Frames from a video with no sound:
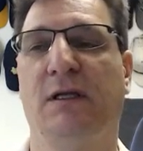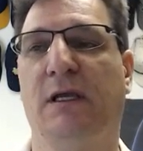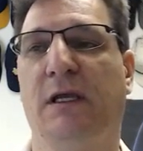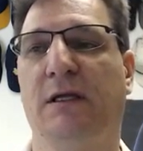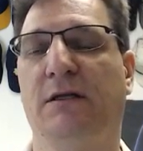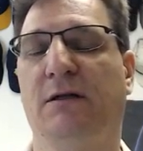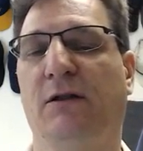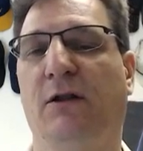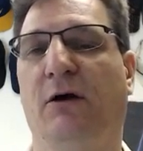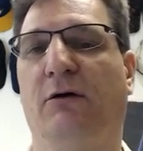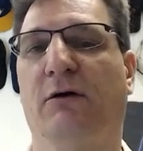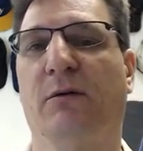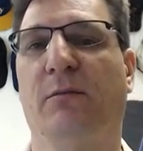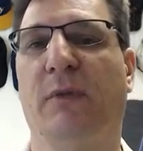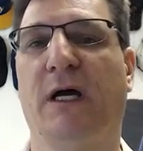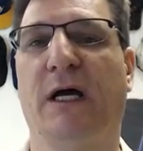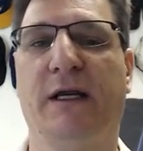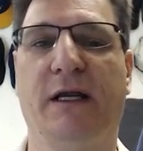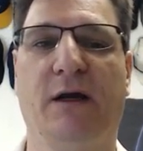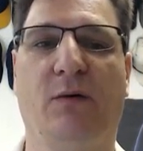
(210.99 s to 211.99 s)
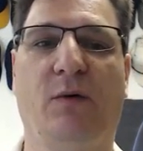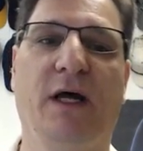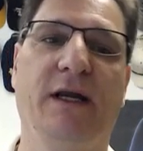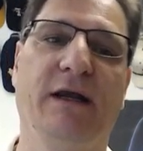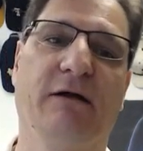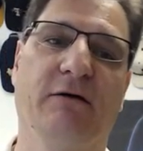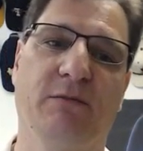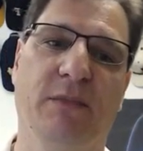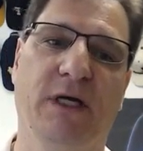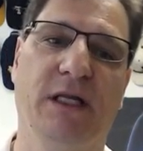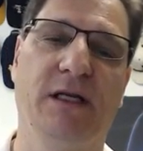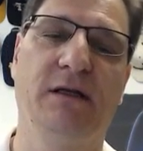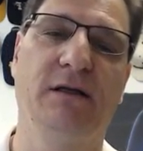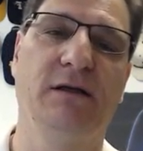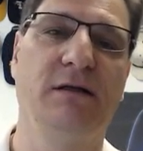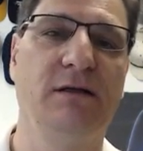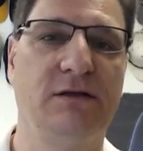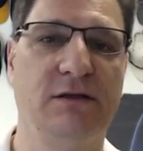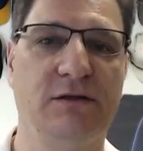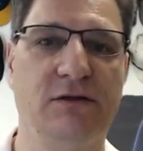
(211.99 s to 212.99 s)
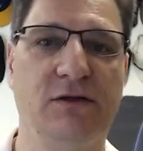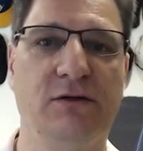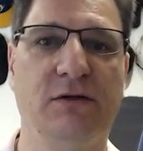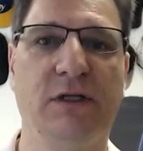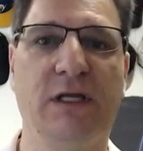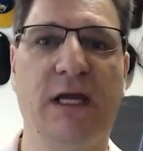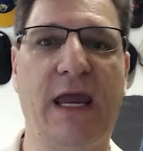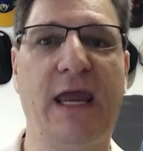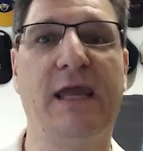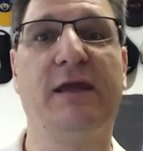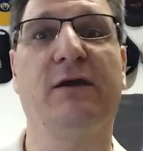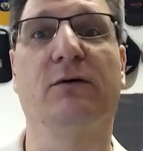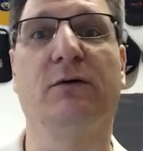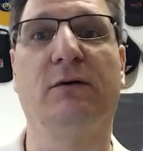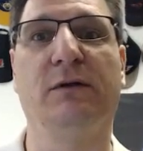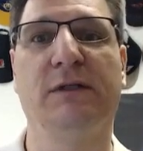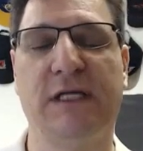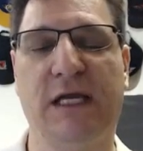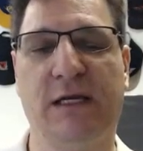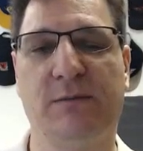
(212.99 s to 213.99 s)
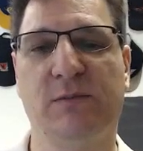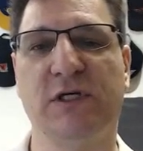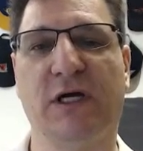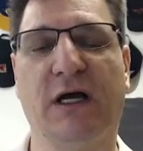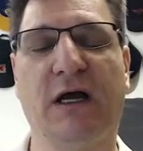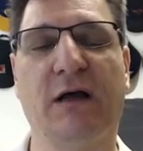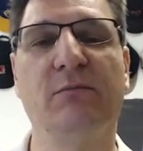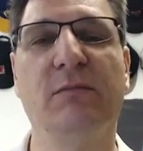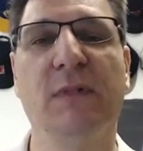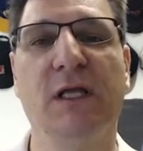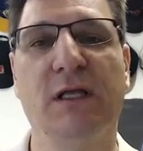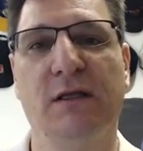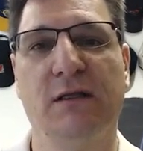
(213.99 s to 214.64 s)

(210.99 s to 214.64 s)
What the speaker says: In the lower body, I want everybody to do the ankle tape job.